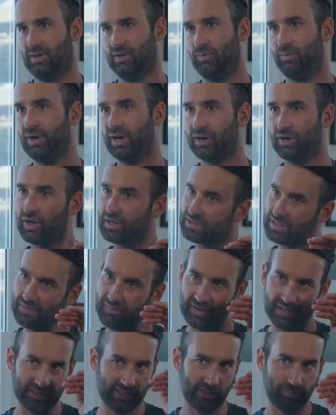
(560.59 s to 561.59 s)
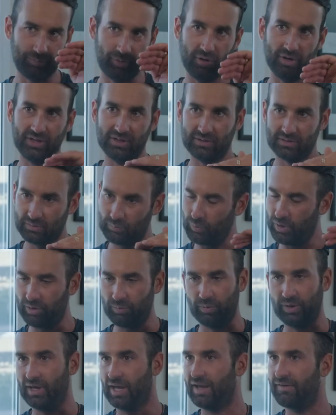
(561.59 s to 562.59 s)
We are not even at that point where
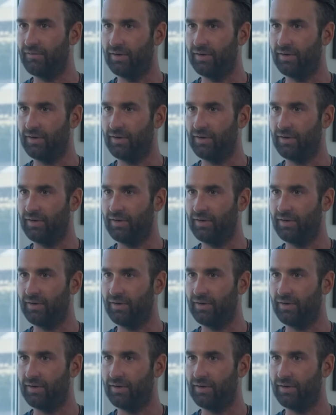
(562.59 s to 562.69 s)
we,